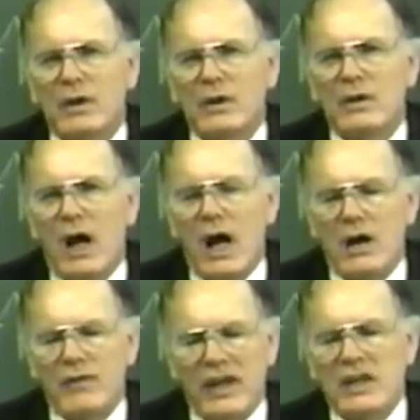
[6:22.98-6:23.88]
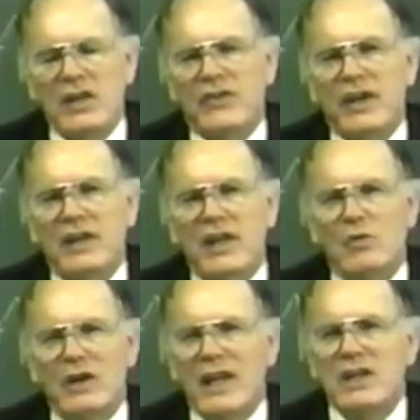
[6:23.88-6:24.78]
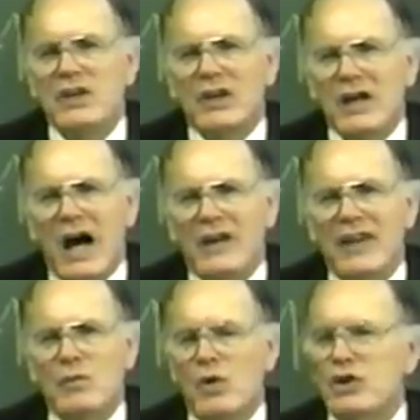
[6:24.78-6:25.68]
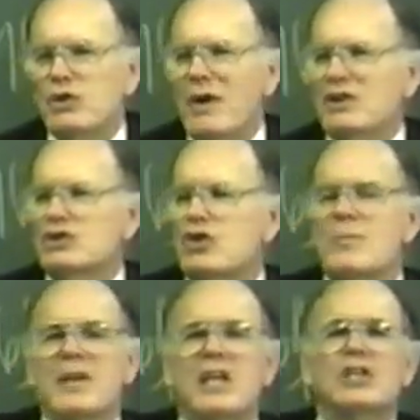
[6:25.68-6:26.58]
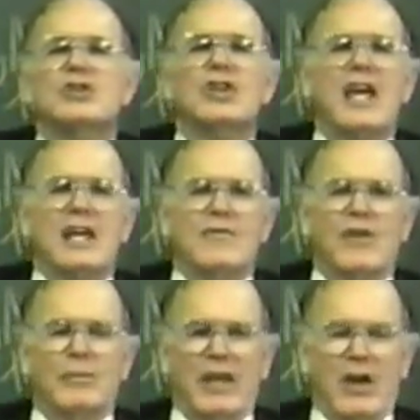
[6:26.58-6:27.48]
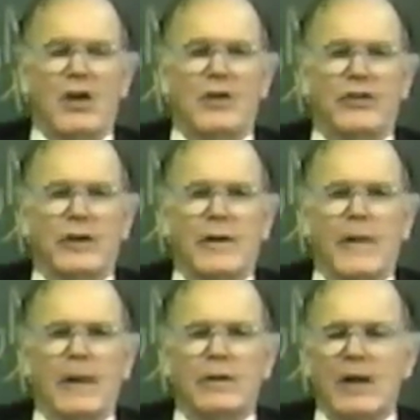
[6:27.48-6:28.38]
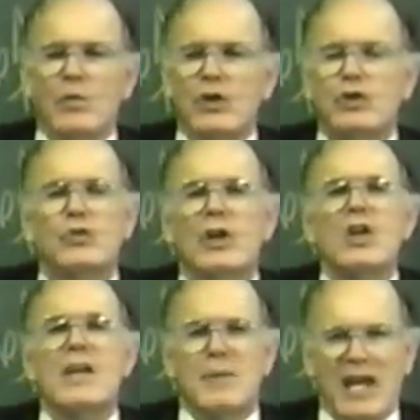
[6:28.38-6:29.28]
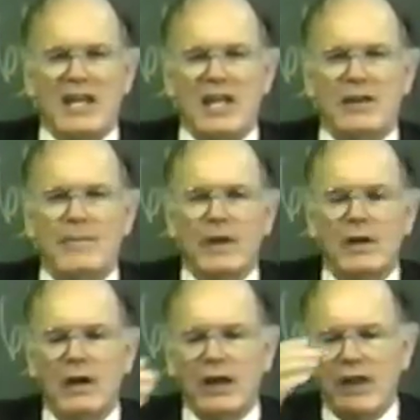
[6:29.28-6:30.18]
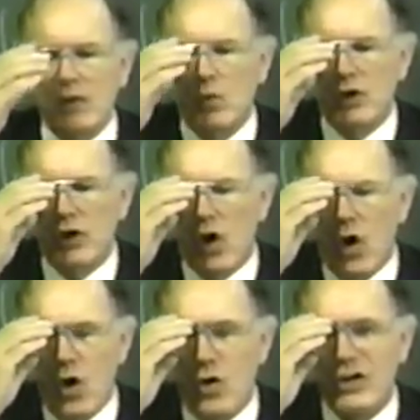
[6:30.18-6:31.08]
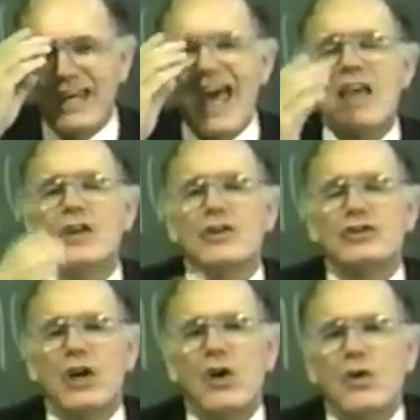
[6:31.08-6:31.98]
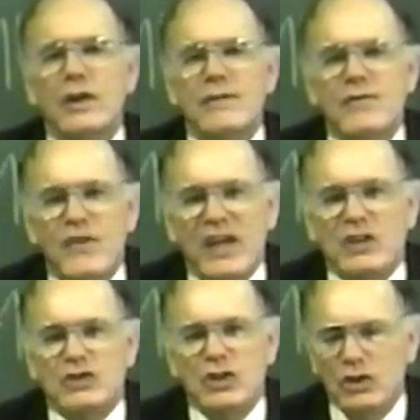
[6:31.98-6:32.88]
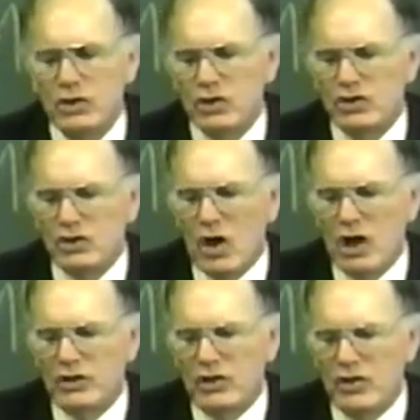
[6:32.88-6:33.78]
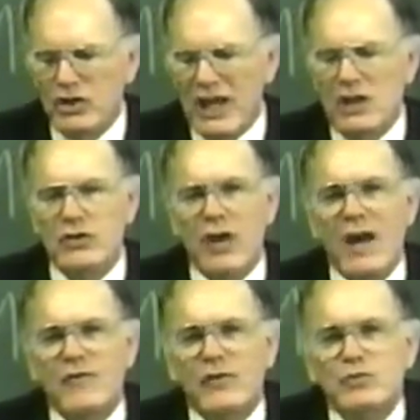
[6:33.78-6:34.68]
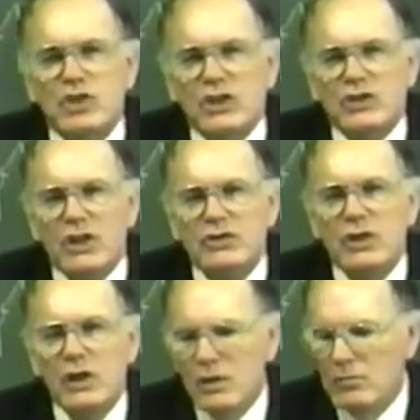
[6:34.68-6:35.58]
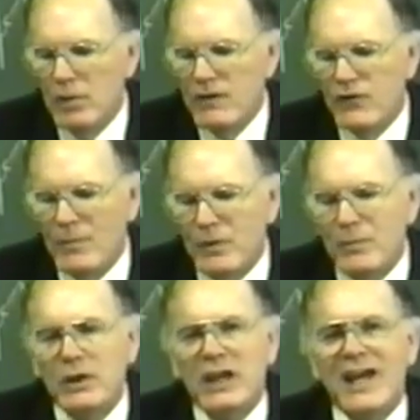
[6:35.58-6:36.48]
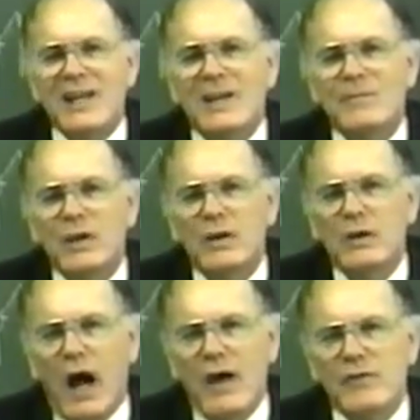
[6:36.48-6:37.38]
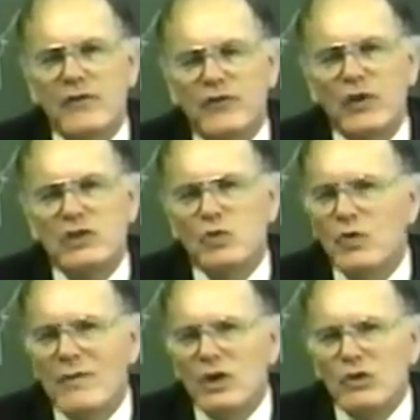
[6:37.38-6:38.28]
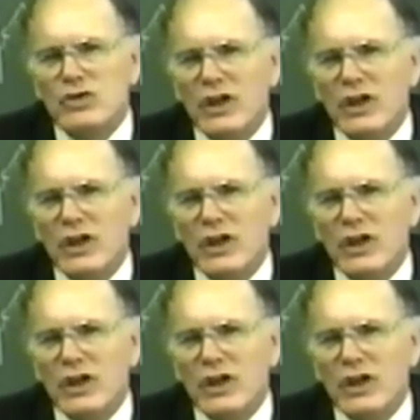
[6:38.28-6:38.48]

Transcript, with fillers: of anything that related to God. They wanted to exterminate his name from the earth. They wanted to eliminate it. And they wanted all calendars, all events to start their date not from Jesus, but from the beginning of the French Revolution.